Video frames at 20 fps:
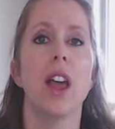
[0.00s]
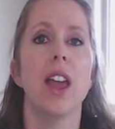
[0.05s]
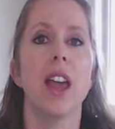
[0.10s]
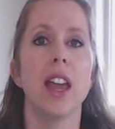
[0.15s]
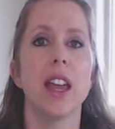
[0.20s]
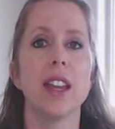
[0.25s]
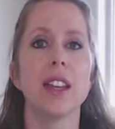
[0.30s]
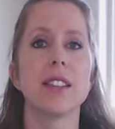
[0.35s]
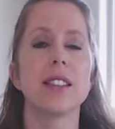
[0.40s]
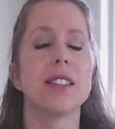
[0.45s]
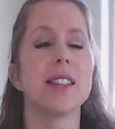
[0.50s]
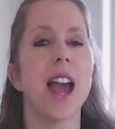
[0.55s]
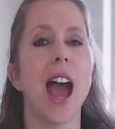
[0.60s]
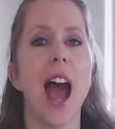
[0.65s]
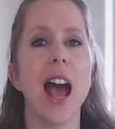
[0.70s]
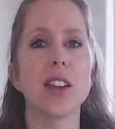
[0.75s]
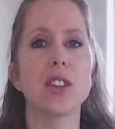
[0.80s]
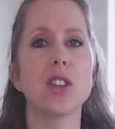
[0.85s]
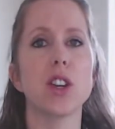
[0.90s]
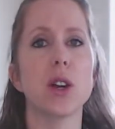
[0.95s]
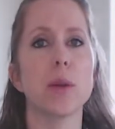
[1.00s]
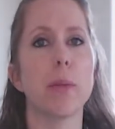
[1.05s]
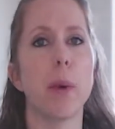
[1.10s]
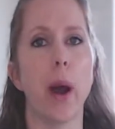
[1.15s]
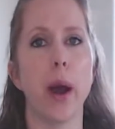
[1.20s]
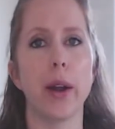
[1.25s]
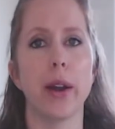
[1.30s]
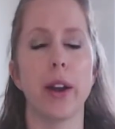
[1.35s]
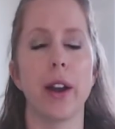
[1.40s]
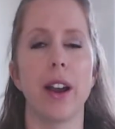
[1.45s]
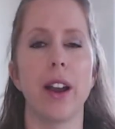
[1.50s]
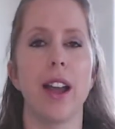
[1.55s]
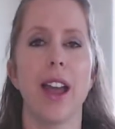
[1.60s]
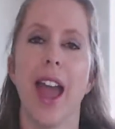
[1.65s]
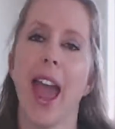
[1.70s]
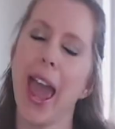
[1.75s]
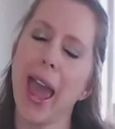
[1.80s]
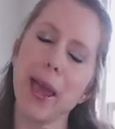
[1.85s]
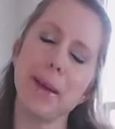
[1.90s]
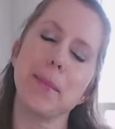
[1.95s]
is to ask your partner,
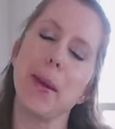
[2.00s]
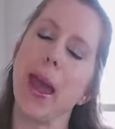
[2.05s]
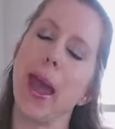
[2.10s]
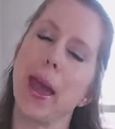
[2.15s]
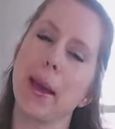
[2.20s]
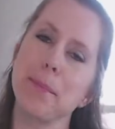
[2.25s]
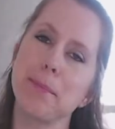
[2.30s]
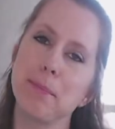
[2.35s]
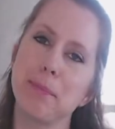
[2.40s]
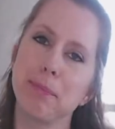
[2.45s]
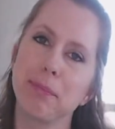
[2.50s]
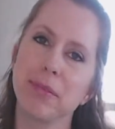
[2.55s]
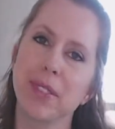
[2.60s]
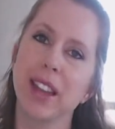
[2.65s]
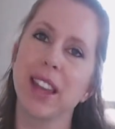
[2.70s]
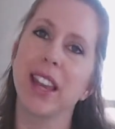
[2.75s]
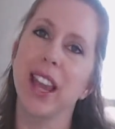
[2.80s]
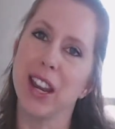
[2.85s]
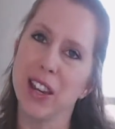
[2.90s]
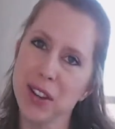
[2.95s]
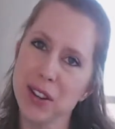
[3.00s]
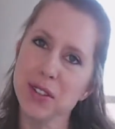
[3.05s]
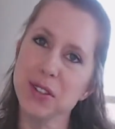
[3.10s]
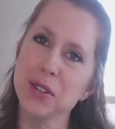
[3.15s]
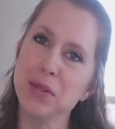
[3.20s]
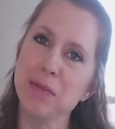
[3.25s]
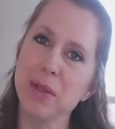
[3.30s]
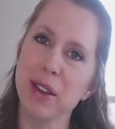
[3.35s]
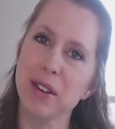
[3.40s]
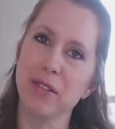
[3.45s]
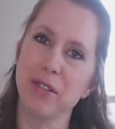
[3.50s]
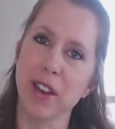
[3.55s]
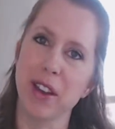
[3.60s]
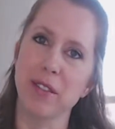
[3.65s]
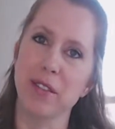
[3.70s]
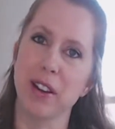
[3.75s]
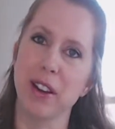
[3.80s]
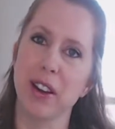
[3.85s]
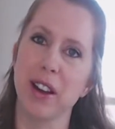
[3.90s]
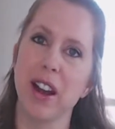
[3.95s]
hey babe, can you do me a
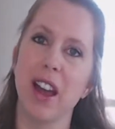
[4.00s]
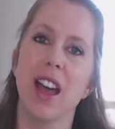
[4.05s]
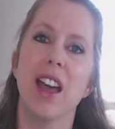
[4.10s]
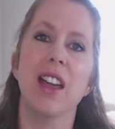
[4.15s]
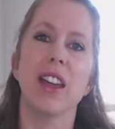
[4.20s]
favor?